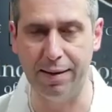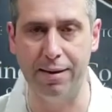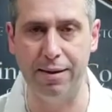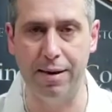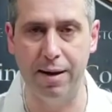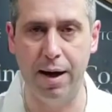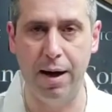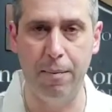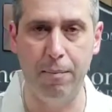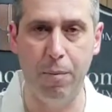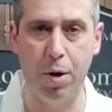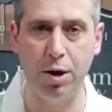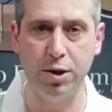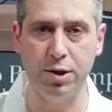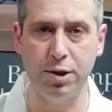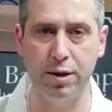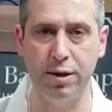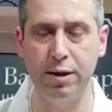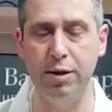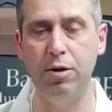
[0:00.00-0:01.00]
The
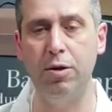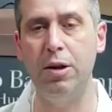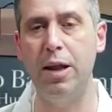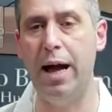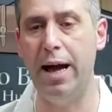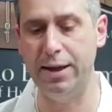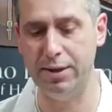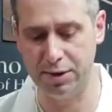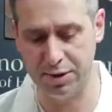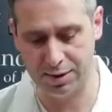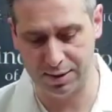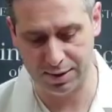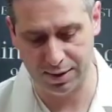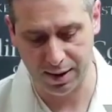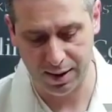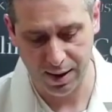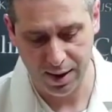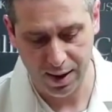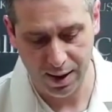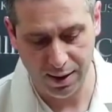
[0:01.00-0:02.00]
Marcellino latches,
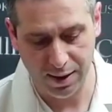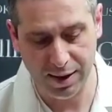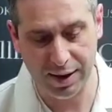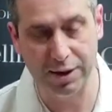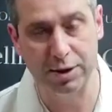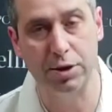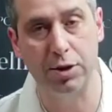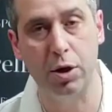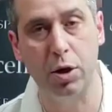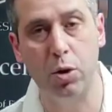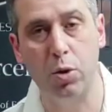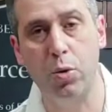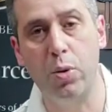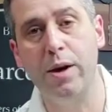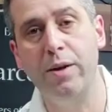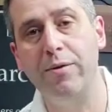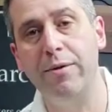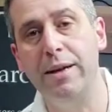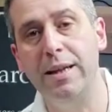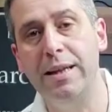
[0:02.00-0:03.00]
this
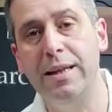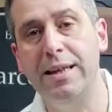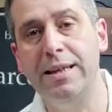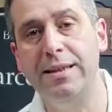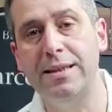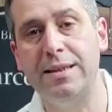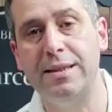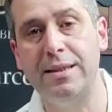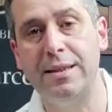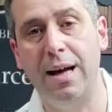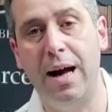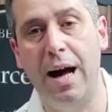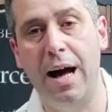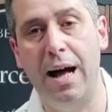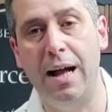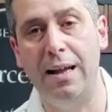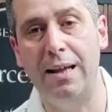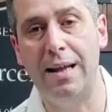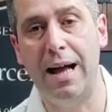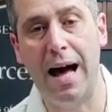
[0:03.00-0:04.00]
quick release
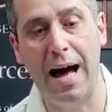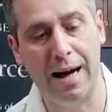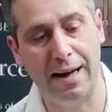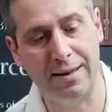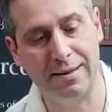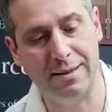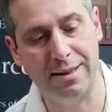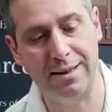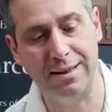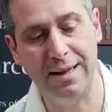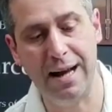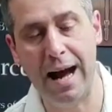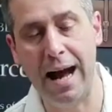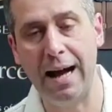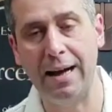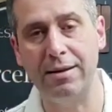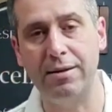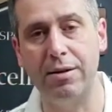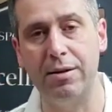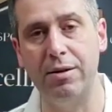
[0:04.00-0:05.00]
lock, it's a
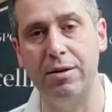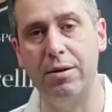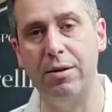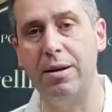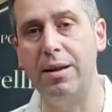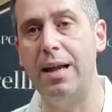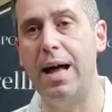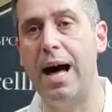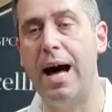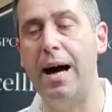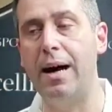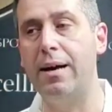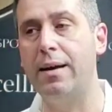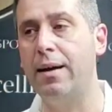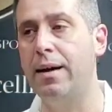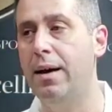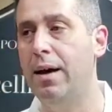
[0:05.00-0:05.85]
tactical lock.